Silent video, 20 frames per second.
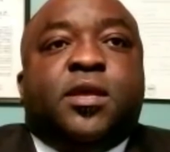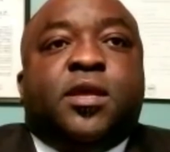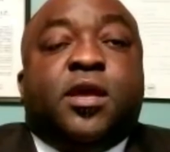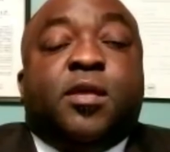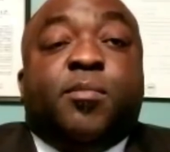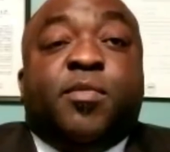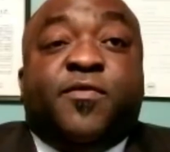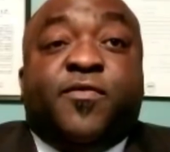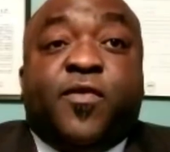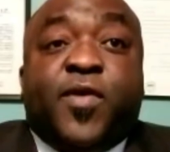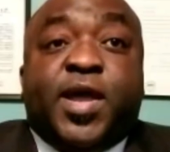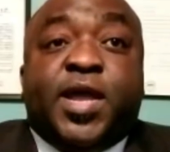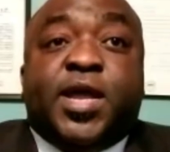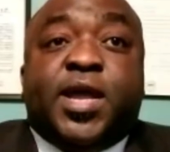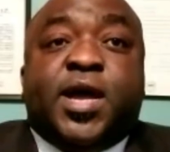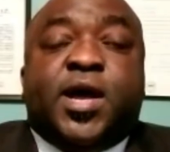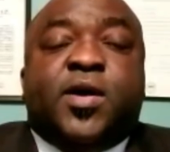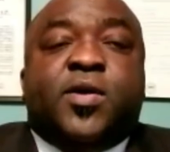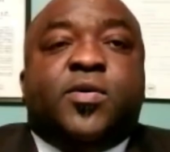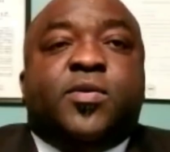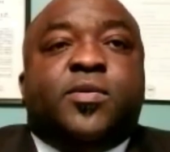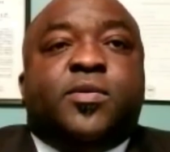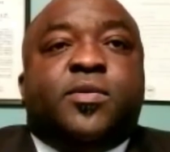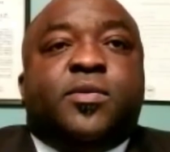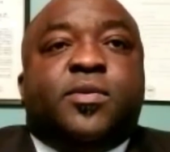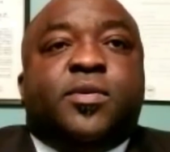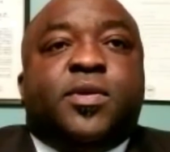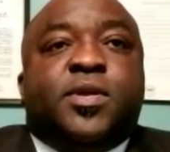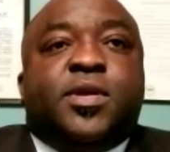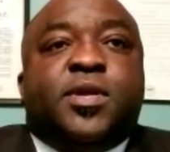Before I go,
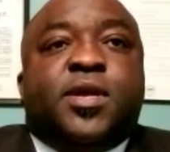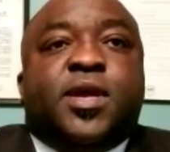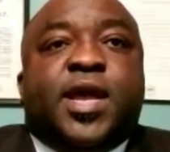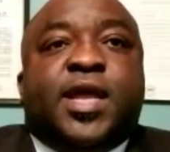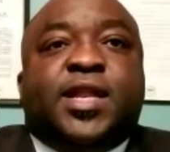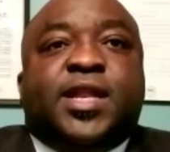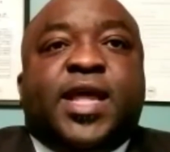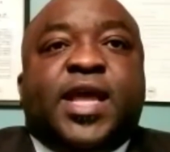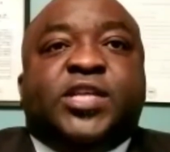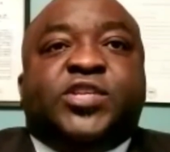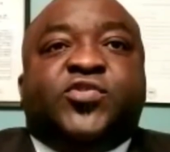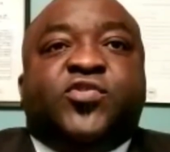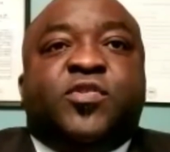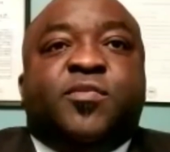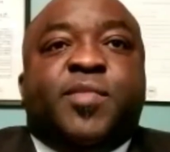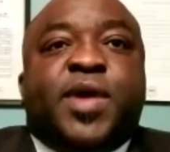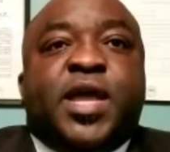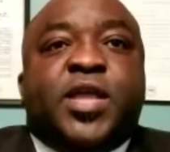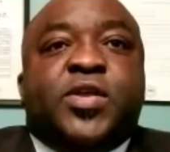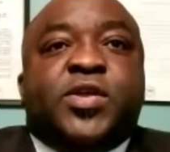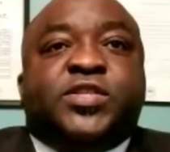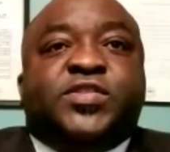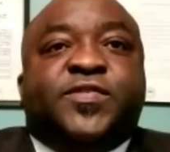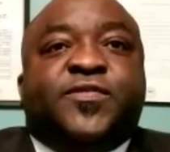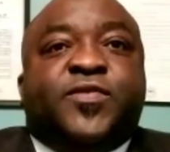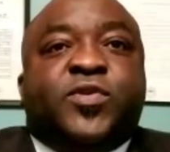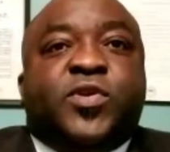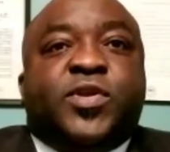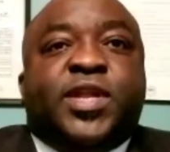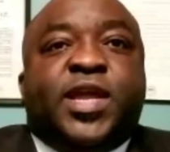I'd like to remind you to
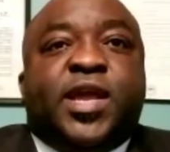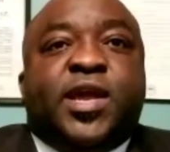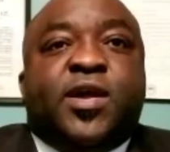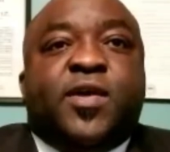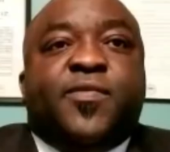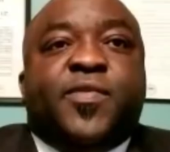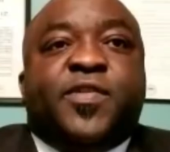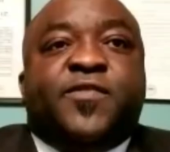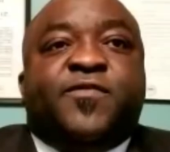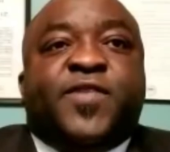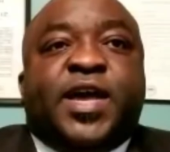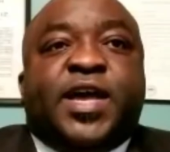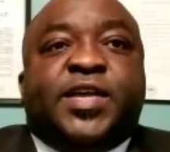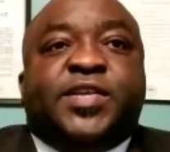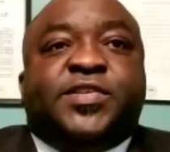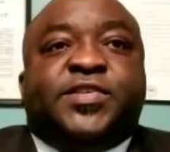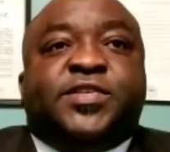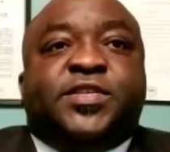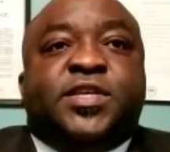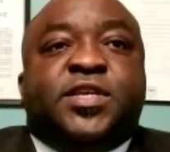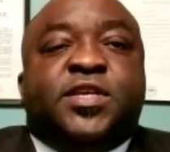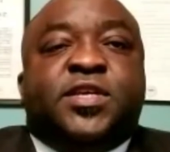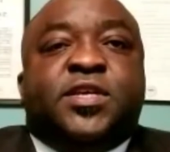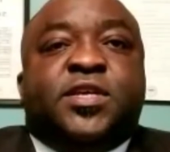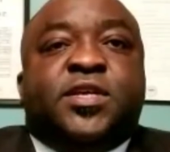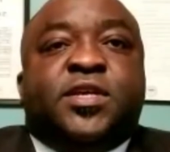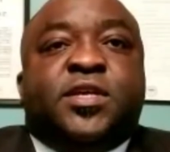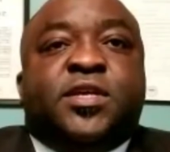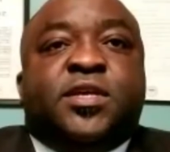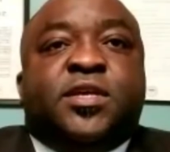follow the health advice
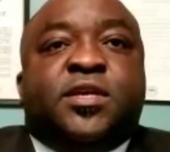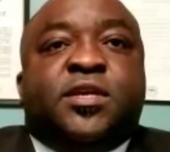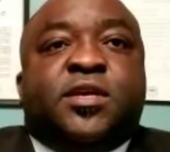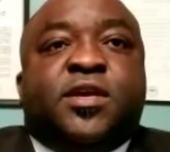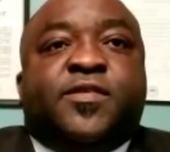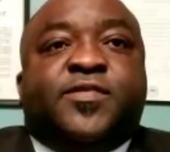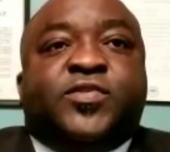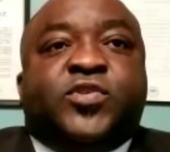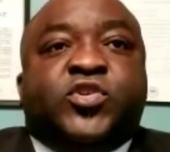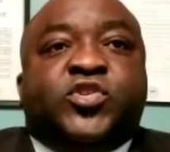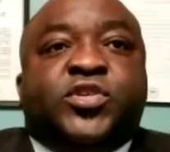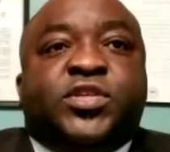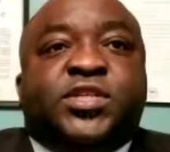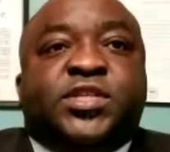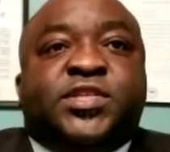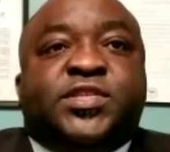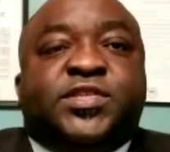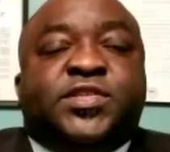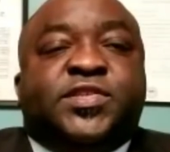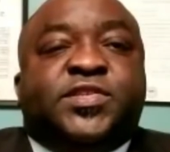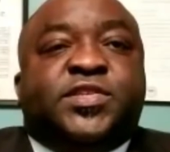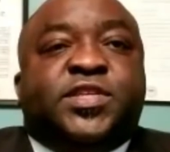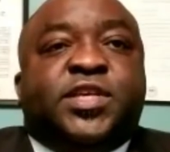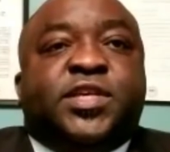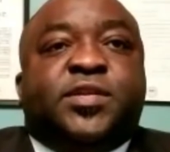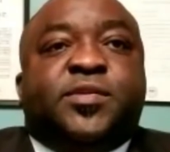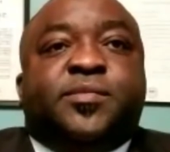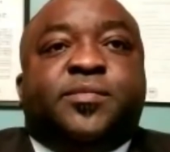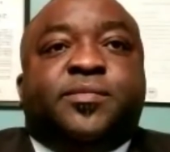of social distancing,